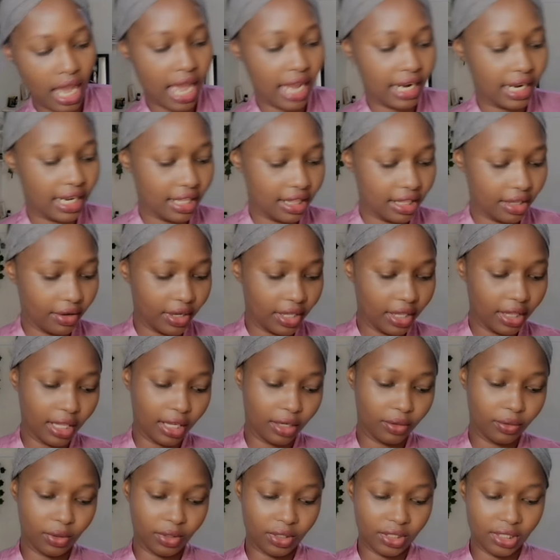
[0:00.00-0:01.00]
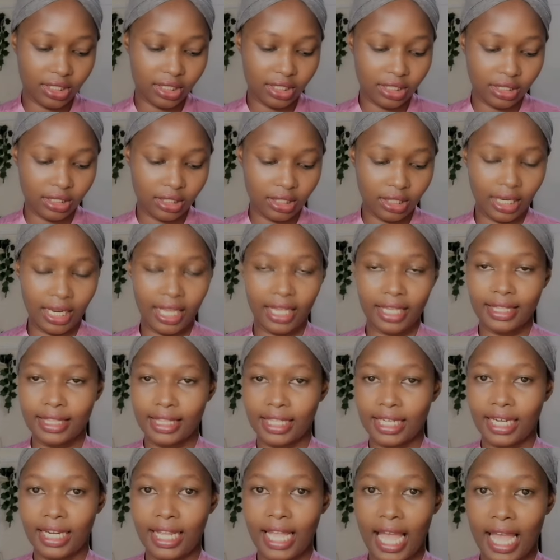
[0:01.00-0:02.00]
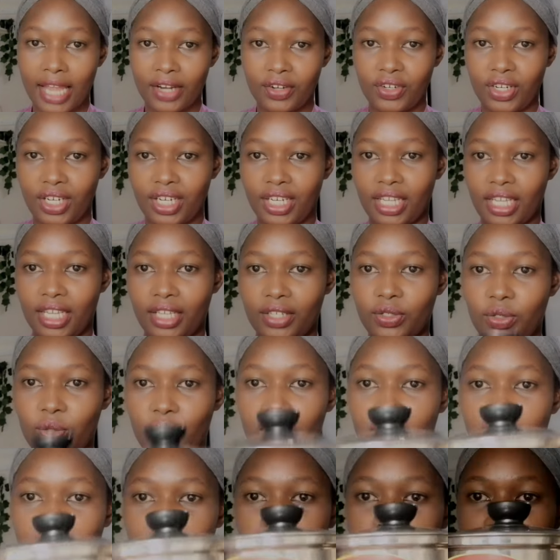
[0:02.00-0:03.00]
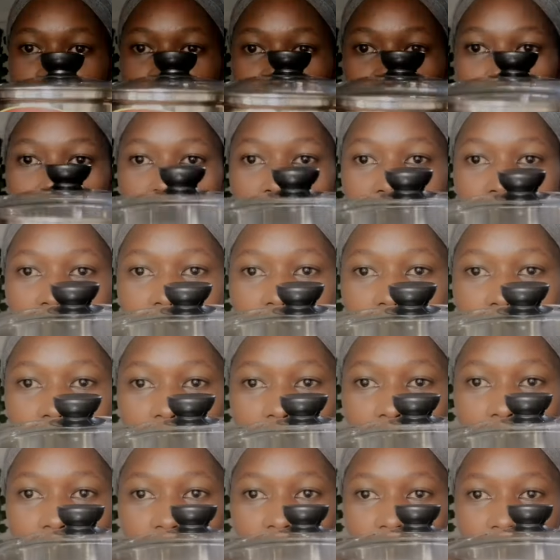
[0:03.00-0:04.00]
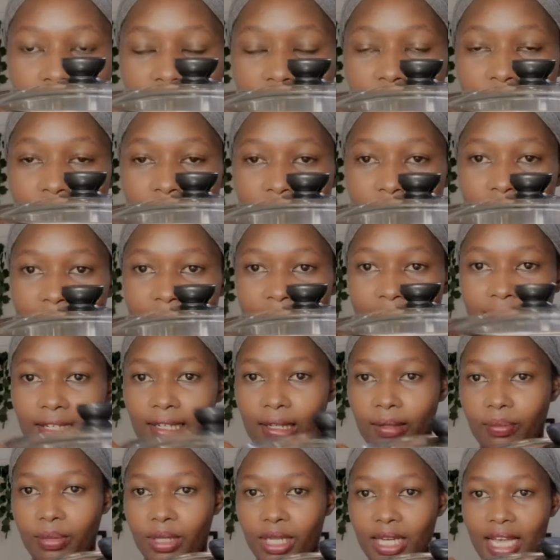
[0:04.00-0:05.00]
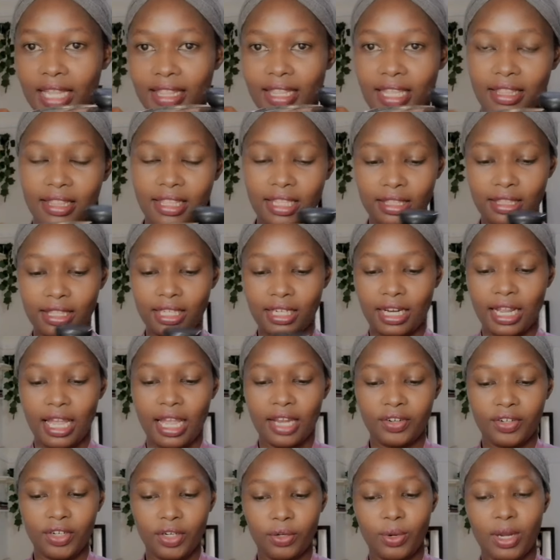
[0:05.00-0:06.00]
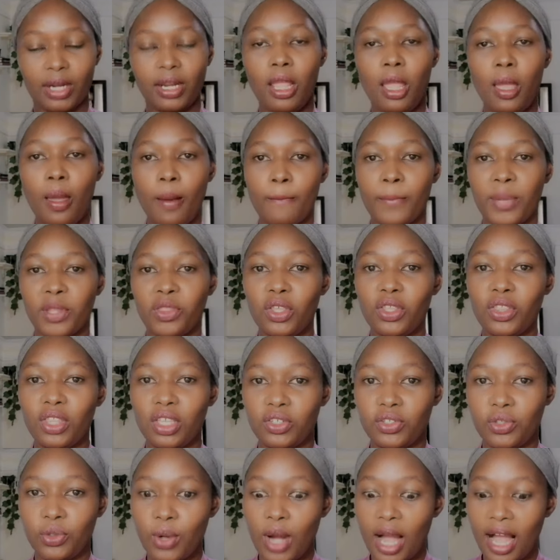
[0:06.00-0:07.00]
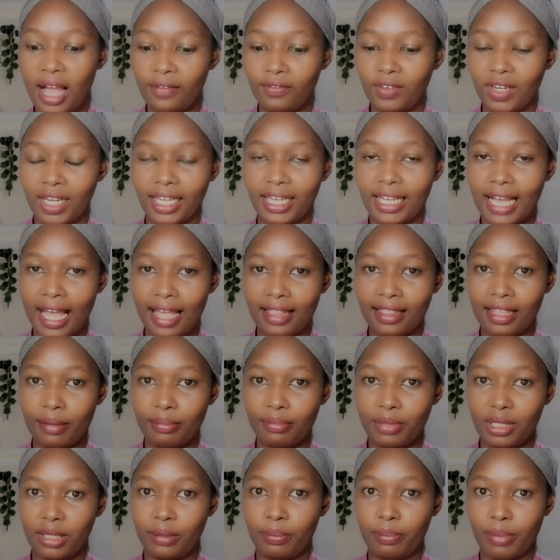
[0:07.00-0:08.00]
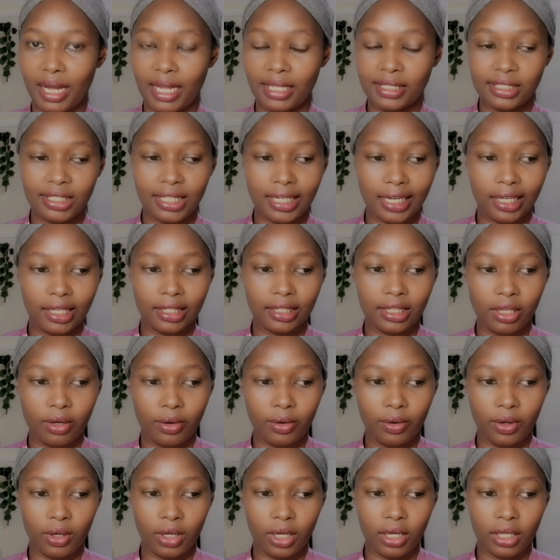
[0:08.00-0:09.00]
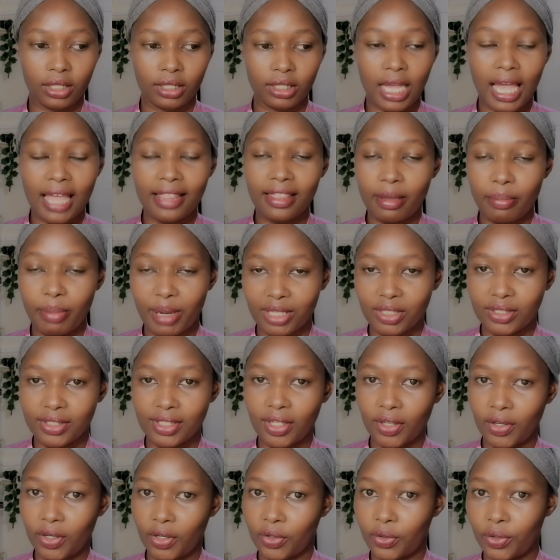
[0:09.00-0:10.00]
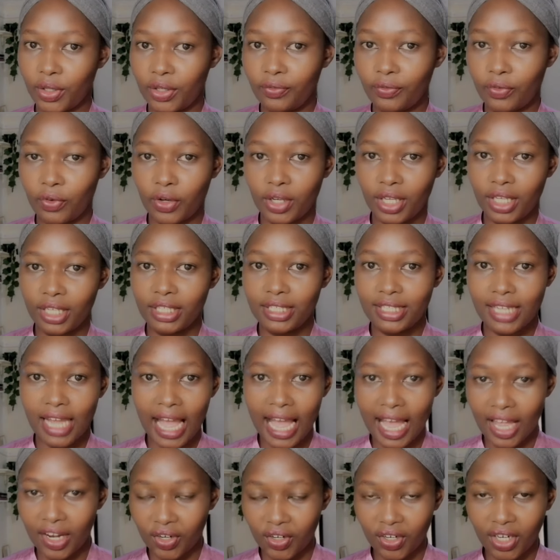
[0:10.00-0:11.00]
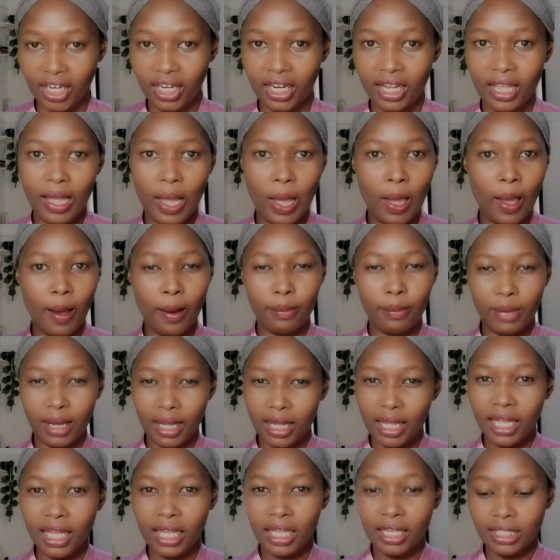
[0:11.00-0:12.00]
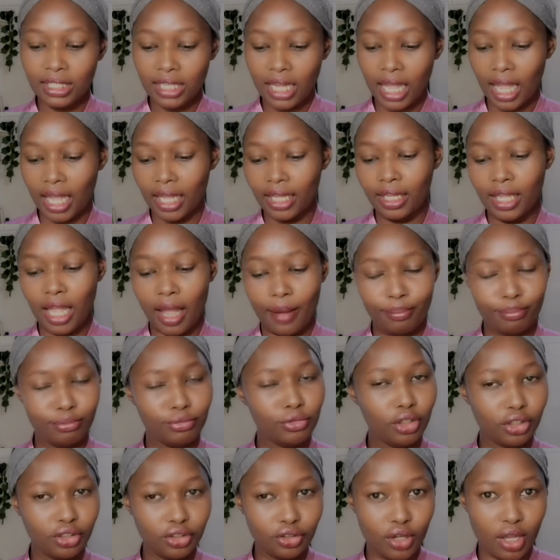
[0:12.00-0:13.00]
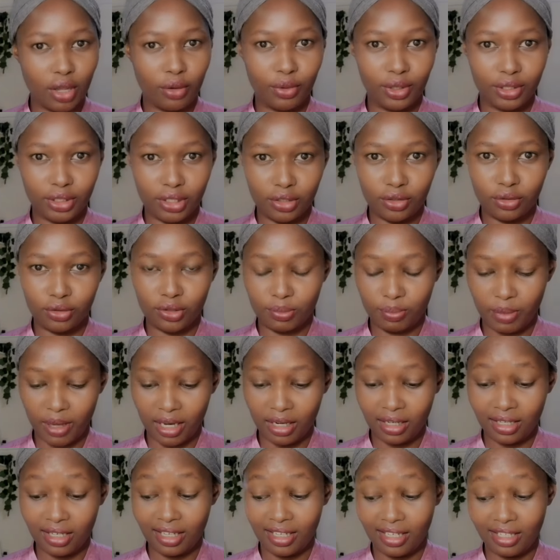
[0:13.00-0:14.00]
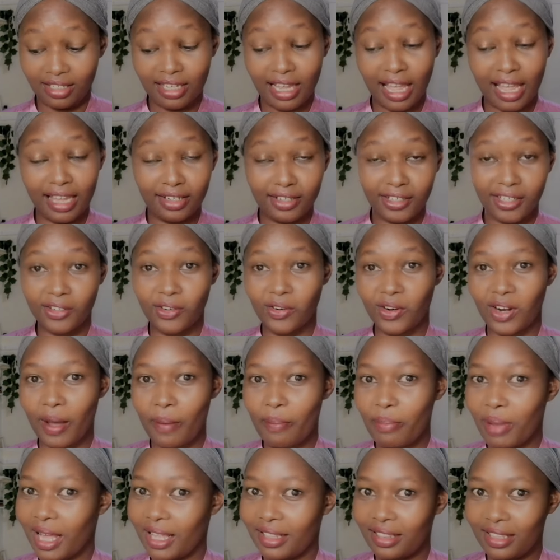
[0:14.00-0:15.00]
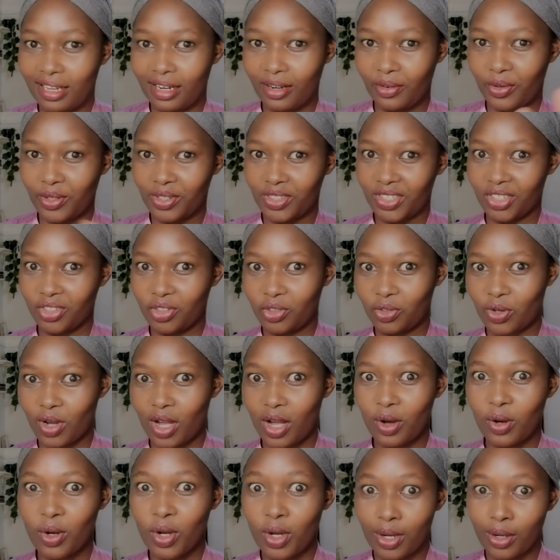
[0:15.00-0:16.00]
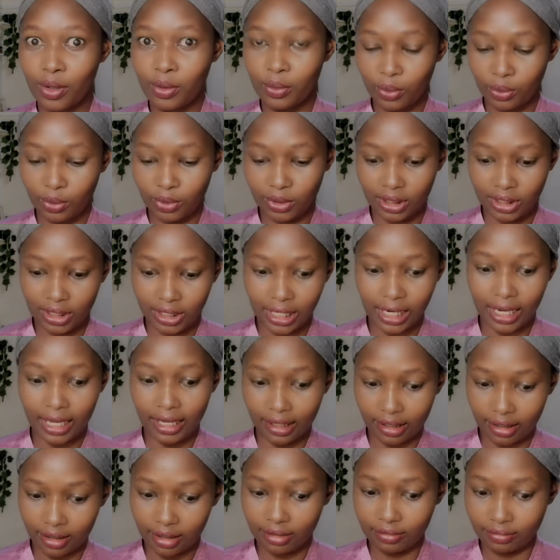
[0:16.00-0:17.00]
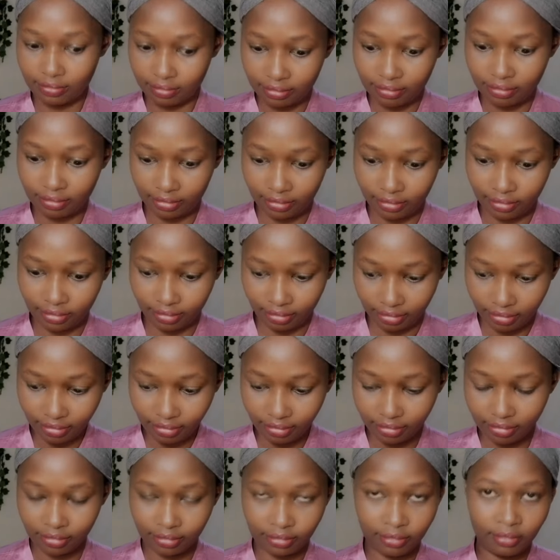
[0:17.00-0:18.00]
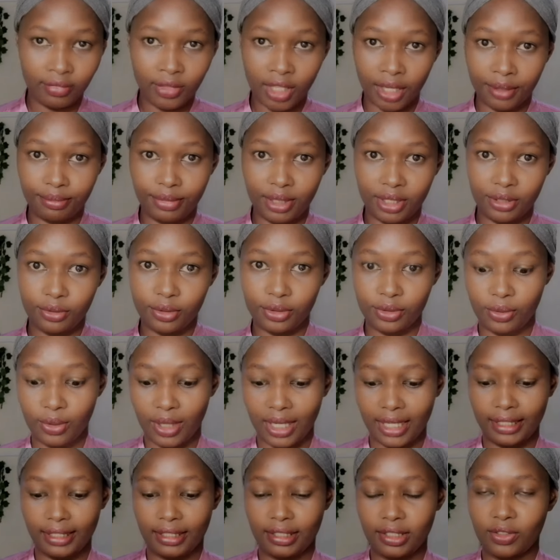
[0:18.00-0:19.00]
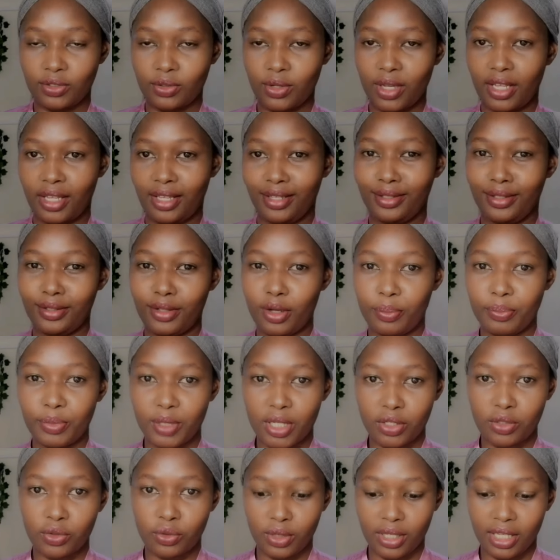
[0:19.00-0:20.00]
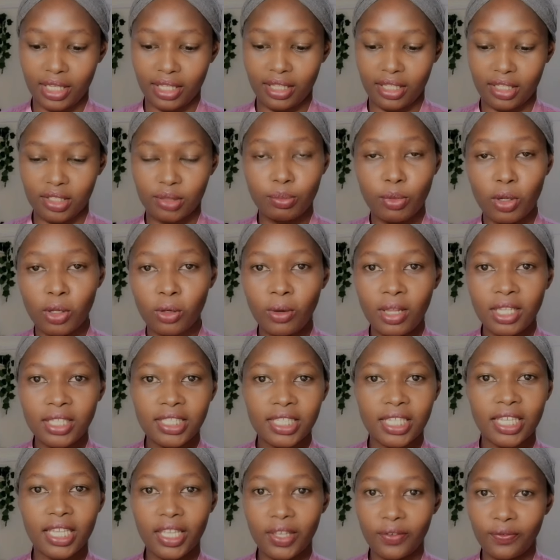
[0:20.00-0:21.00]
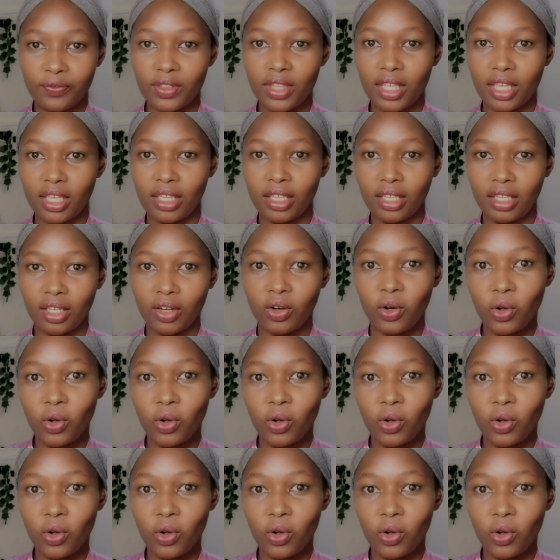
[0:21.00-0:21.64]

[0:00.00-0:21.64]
another one that was like 320, and this is slightly bigger than the 300 one. But then they do have, like, other big pans, like there were other pans that were going for 800, but I'm not sure I wanted to spend 800 on a pan that I wasn't sure would, like, be good quality. So I opted to get the small ones. If they